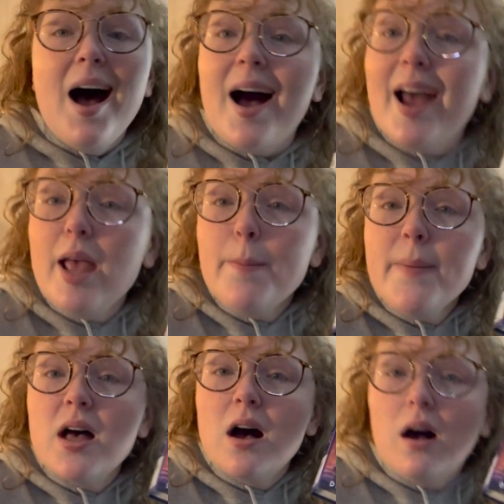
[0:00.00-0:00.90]
I
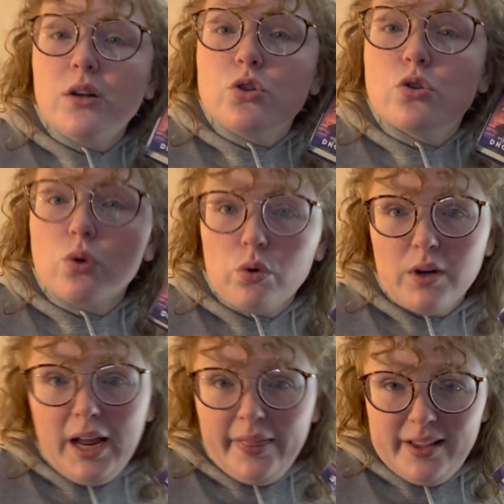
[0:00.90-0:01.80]
am
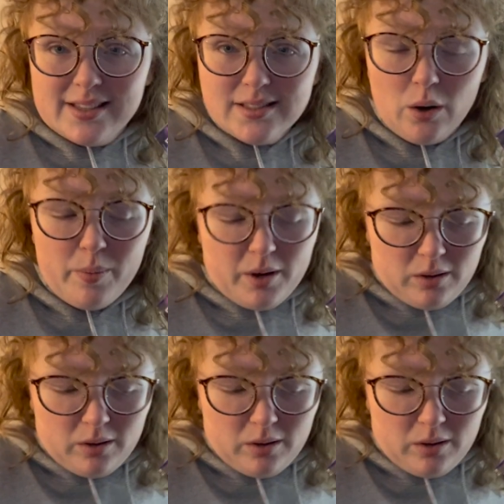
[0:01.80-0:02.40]
adoring this little middle